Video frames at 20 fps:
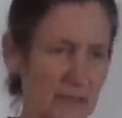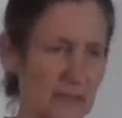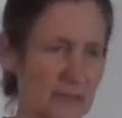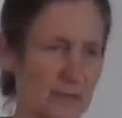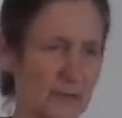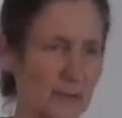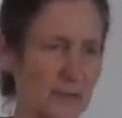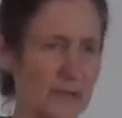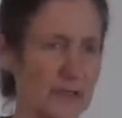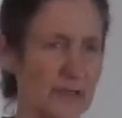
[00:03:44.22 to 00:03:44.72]
in
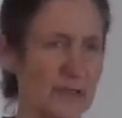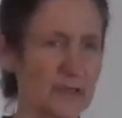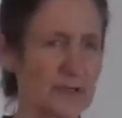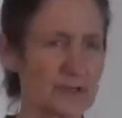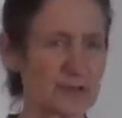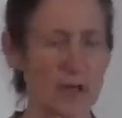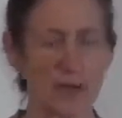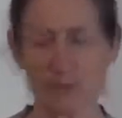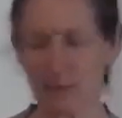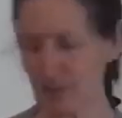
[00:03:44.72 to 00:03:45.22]
your
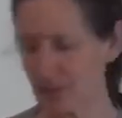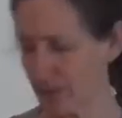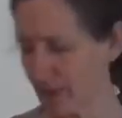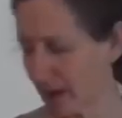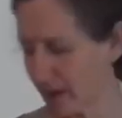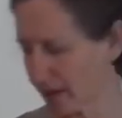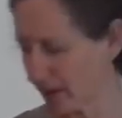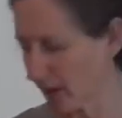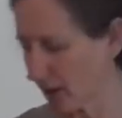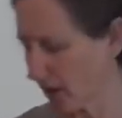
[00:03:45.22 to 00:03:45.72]
eardrum and
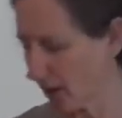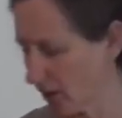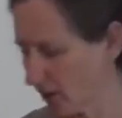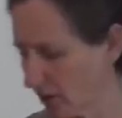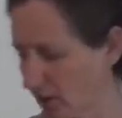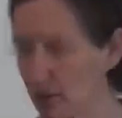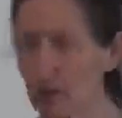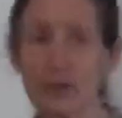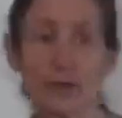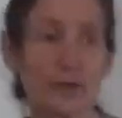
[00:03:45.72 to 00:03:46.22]
make a
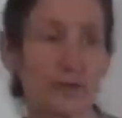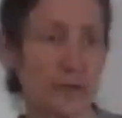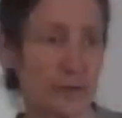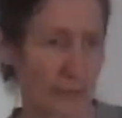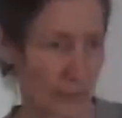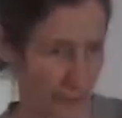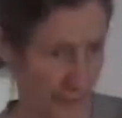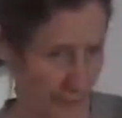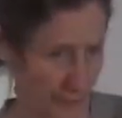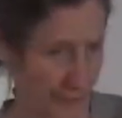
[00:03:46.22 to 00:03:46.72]
hole,
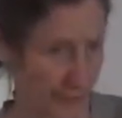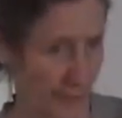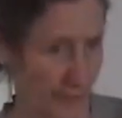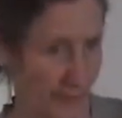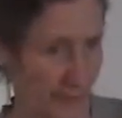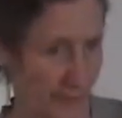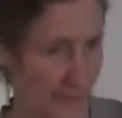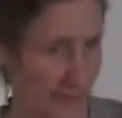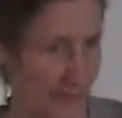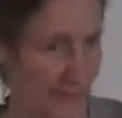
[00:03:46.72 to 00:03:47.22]
you got a
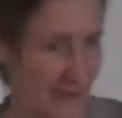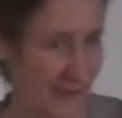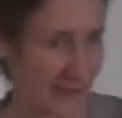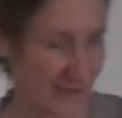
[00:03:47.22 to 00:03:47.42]
problem.